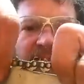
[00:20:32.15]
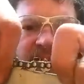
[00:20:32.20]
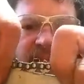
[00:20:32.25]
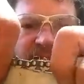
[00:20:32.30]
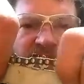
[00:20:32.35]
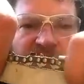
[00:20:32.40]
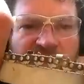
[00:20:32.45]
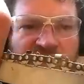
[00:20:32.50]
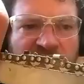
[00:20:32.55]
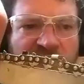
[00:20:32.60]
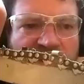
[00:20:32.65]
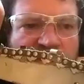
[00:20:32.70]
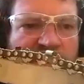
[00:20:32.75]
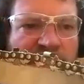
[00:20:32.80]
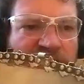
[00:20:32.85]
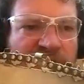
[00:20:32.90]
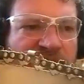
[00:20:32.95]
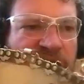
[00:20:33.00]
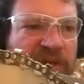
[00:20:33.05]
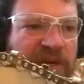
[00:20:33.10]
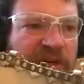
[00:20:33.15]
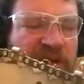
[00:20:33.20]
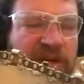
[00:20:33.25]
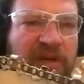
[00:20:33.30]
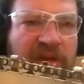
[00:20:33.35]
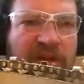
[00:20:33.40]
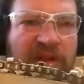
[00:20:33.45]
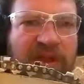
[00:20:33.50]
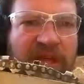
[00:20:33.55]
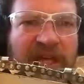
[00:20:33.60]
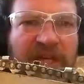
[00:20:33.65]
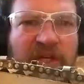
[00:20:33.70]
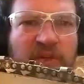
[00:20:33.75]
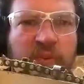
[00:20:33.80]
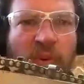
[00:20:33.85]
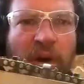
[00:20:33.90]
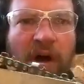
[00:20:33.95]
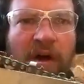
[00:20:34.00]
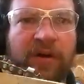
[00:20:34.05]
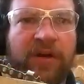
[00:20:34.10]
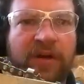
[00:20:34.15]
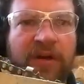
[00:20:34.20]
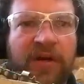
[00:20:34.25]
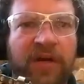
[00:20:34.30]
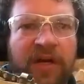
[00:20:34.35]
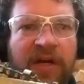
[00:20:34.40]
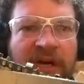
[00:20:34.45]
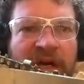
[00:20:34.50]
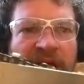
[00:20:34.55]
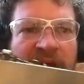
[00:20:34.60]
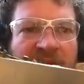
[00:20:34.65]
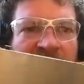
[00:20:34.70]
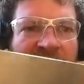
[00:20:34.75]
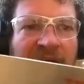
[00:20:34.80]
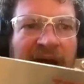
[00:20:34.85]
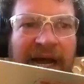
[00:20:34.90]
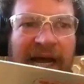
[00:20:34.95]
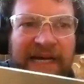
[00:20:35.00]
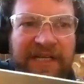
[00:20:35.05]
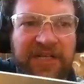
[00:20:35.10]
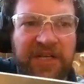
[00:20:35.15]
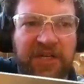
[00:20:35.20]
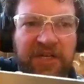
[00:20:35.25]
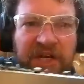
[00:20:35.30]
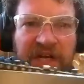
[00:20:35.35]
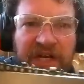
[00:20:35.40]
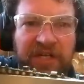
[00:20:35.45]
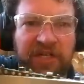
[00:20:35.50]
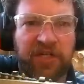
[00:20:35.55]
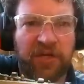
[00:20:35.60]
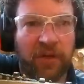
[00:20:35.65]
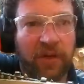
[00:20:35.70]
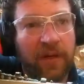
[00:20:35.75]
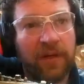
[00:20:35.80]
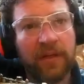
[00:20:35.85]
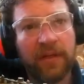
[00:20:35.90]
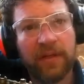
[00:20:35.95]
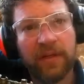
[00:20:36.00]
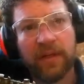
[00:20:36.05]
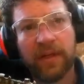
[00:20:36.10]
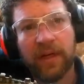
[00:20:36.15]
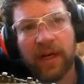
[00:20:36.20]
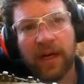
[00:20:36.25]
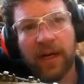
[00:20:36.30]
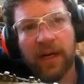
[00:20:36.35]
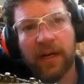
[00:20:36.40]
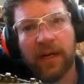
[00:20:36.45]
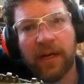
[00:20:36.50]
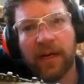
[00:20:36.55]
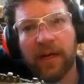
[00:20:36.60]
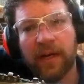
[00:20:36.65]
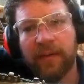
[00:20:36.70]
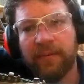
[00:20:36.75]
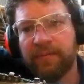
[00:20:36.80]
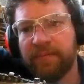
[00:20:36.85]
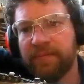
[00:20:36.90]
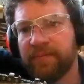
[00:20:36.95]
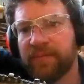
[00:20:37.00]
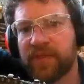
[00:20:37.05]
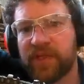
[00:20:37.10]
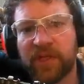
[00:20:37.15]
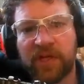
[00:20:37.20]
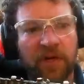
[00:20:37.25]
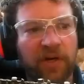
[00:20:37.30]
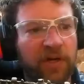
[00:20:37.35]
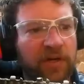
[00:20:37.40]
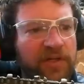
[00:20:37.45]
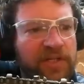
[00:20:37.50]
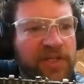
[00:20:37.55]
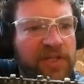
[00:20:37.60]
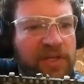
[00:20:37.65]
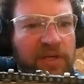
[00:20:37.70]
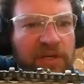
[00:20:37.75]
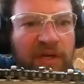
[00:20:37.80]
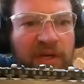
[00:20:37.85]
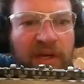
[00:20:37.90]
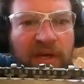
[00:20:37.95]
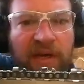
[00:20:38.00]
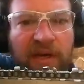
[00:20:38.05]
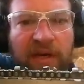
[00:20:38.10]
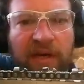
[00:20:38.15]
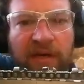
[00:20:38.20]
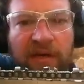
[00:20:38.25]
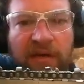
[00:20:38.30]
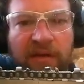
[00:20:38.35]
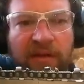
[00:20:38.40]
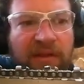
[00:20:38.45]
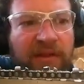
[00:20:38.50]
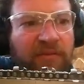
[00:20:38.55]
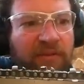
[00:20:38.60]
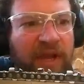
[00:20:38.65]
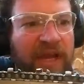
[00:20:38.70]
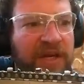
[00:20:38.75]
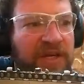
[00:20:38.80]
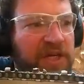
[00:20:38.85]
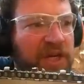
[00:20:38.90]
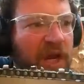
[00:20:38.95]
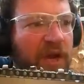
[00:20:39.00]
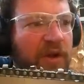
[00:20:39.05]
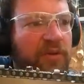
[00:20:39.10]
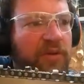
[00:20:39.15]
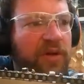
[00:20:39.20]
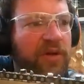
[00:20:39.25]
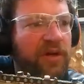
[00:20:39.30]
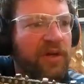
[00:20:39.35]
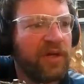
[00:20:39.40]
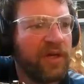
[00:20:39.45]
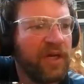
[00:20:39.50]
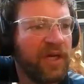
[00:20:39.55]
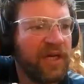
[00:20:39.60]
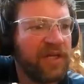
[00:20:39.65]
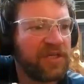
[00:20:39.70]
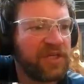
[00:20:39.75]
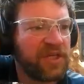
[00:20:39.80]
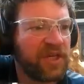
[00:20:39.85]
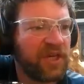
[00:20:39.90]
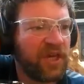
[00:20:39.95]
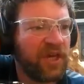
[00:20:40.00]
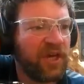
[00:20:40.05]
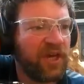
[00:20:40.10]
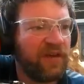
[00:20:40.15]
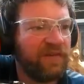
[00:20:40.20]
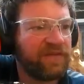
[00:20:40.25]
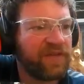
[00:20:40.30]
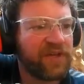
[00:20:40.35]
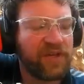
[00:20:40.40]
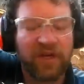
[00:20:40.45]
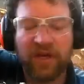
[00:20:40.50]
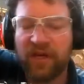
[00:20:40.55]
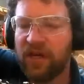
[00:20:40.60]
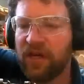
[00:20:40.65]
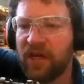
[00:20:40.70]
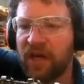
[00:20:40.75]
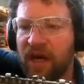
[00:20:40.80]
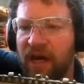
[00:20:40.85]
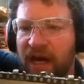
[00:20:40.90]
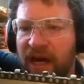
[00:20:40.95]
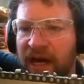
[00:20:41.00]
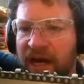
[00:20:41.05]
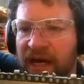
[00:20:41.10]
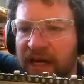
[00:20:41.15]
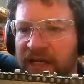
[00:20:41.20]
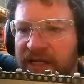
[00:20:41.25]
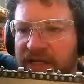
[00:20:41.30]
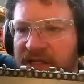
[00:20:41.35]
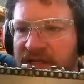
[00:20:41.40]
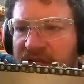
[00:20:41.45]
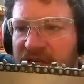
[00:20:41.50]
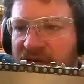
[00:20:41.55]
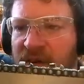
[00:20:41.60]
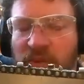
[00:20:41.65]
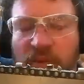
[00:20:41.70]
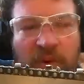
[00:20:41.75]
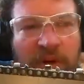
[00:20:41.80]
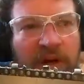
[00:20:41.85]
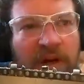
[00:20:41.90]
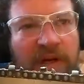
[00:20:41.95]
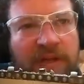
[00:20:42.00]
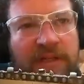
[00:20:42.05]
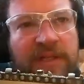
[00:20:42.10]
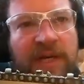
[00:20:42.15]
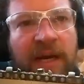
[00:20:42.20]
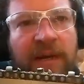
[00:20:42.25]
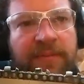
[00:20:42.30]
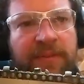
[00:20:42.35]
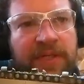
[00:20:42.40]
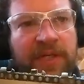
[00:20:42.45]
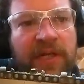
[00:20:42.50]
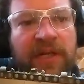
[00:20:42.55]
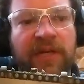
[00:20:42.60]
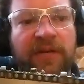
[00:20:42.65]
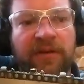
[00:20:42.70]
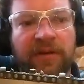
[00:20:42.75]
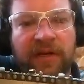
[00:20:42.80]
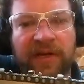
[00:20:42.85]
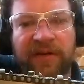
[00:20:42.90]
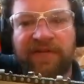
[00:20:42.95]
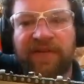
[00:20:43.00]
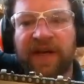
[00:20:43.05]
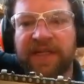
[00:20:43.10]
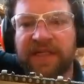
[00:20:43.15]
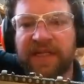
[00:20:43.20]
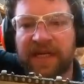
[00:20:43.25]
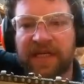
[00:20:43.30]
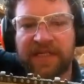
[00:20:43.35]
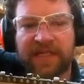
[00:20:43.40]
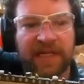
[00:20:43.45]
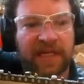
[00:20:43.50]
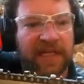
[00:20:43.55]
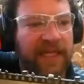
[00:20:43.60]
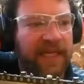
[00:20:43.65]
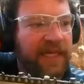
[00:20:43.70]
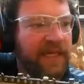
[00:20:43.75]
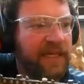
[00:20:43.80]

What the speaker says: used this one as a jigsaw to cut 3-inch oak into curves, and it worked absolutely fantastically.